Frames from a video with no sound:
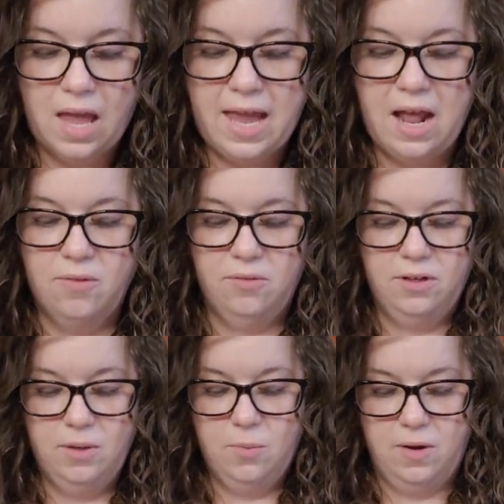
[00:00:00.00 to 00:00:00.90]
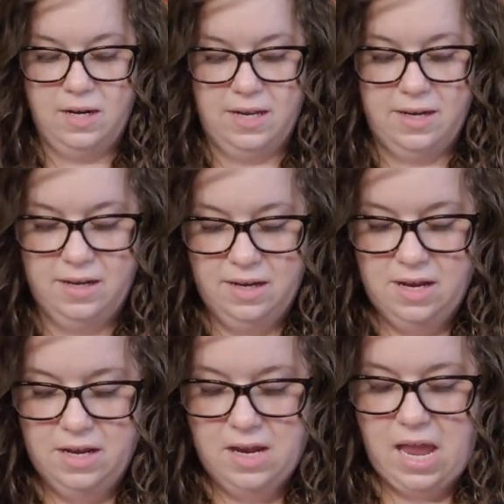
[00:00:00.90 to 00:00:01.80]
And I really wanted it.
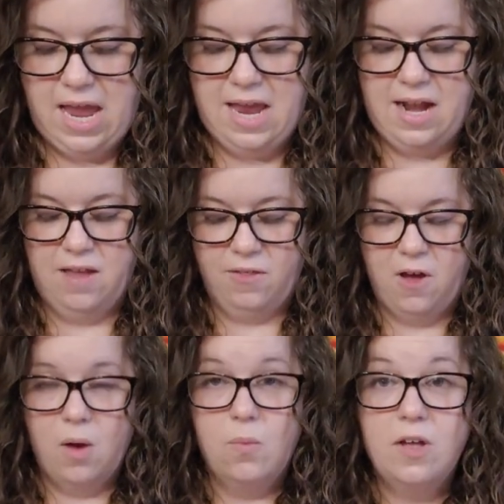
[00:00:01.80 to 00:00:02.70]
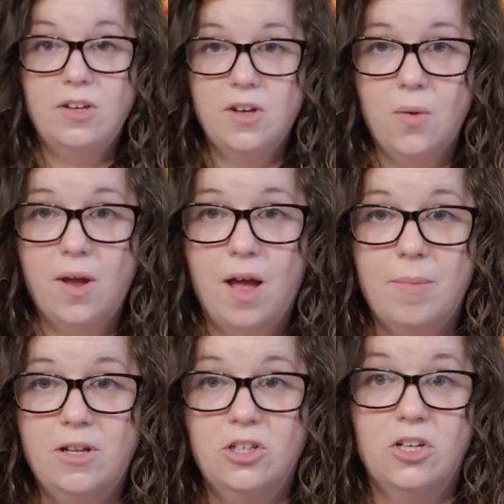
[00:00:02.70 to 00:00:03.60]
And I thought, well, you know what? I'm
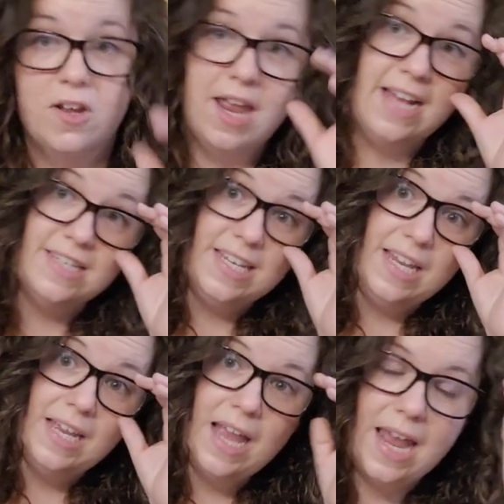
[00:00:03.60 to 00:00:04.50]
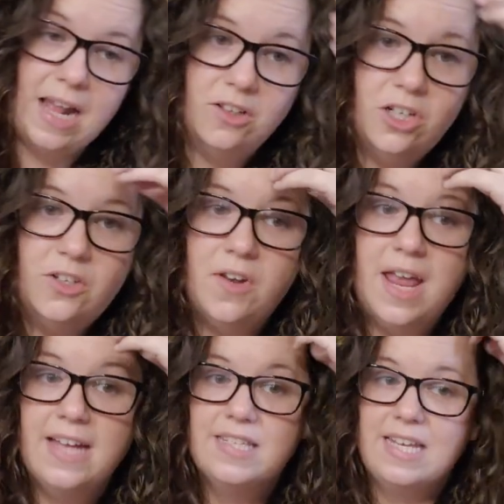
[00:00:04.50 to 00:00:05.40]
going to look on Etsy. And I looked on
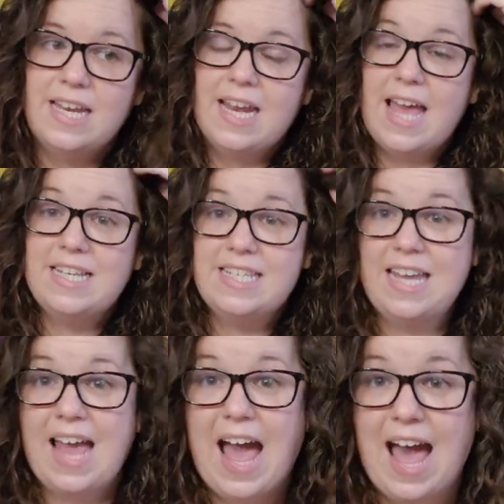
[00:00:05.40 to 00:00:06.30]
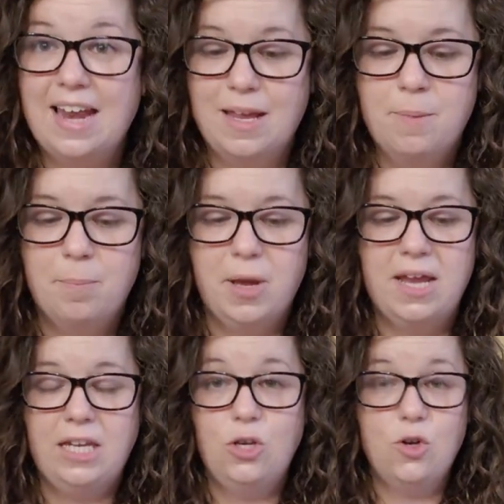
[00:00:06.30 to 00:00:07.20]
Etsy and Etsy had it,
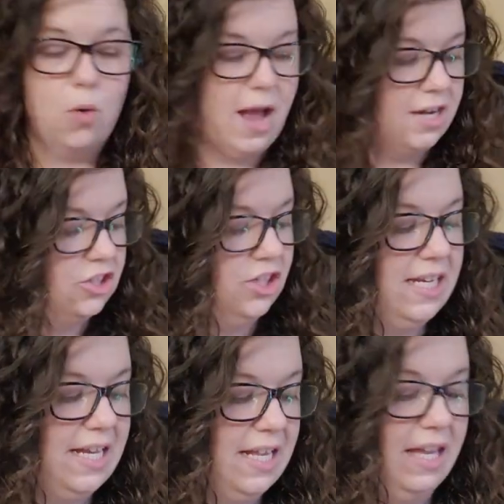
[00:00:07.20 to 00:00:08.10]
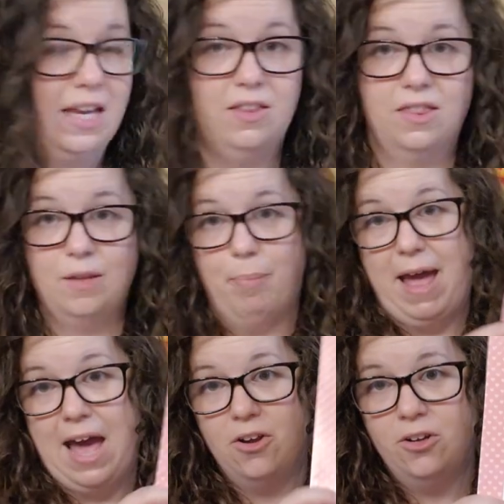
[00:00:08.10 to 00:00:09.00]
but you don't actually get like the
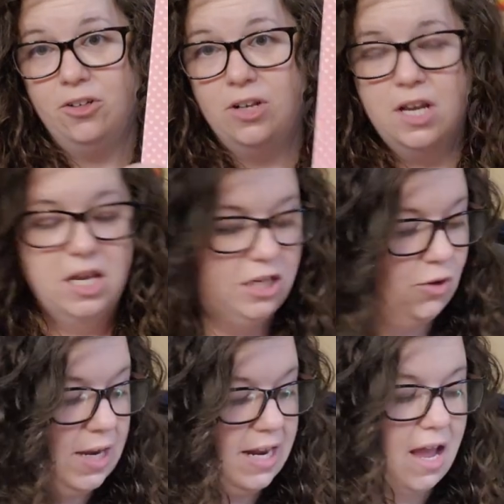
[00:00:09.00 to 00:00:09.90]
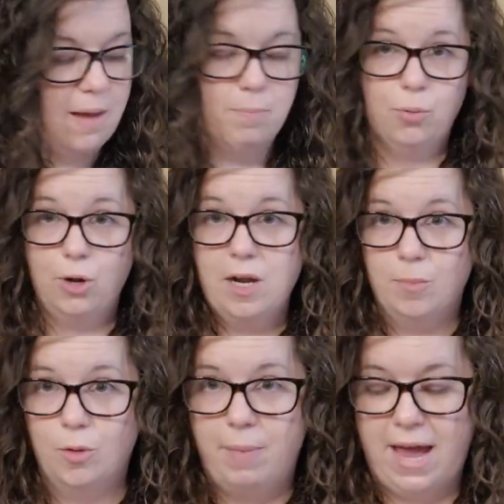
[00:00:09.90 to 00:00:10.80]
pattern. You get a
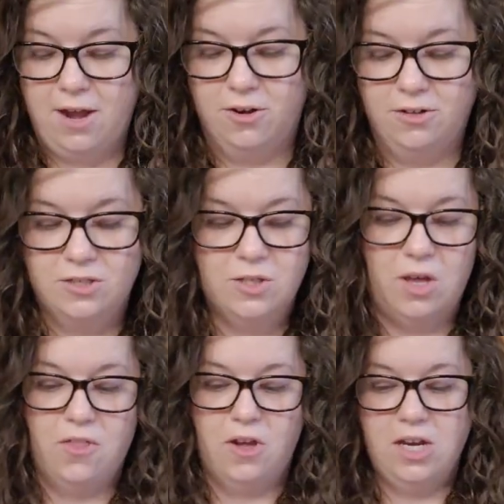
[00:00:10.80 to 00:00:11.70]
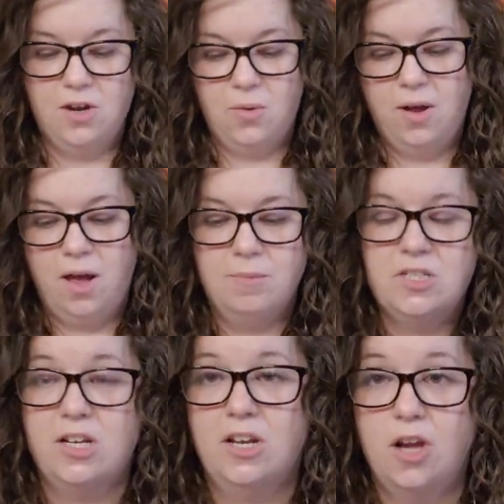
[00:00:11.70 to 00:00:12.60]
printable pattern. So I thought, you know what? I'm just
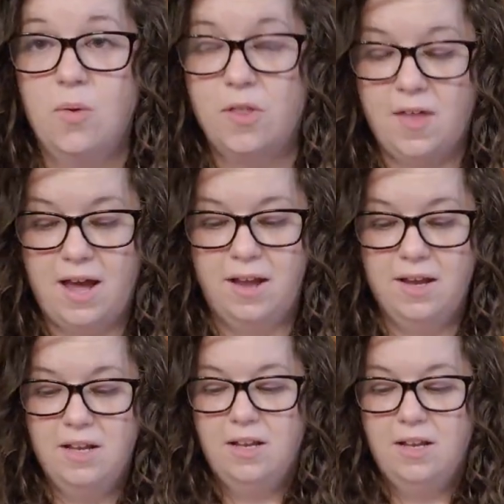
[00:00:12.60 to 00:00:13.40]
going to go with that.